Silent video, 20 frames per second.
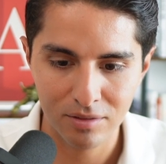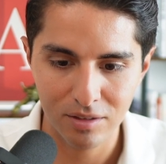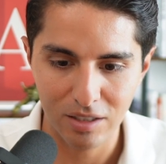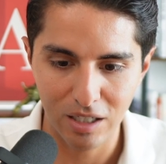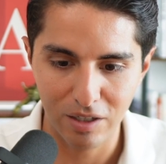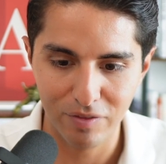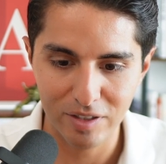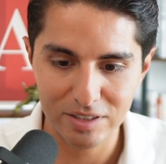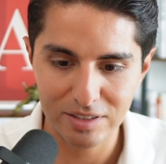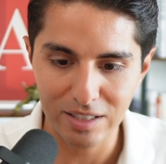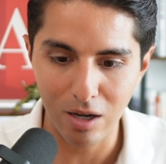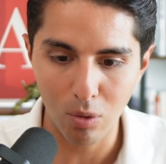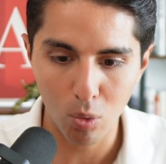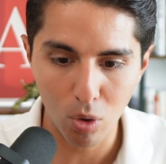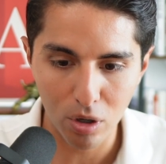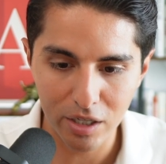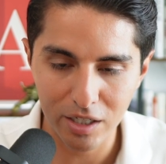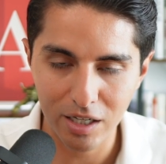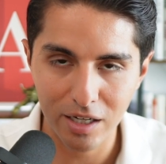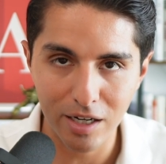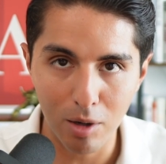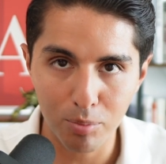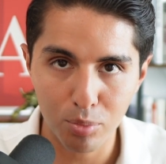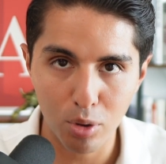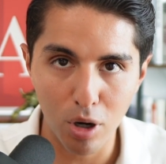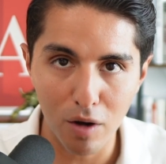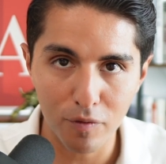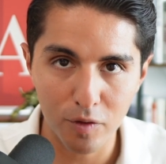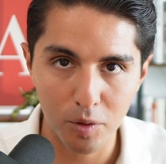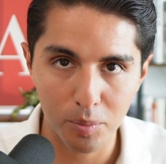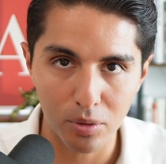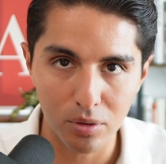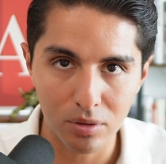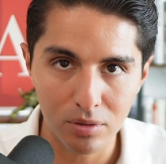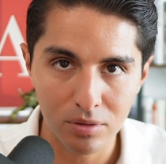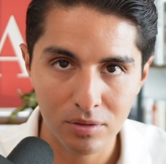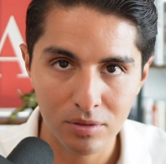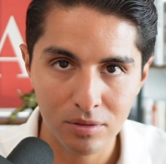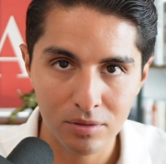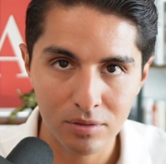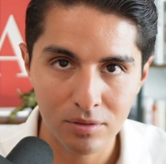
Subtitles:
if it's not working and not profitable,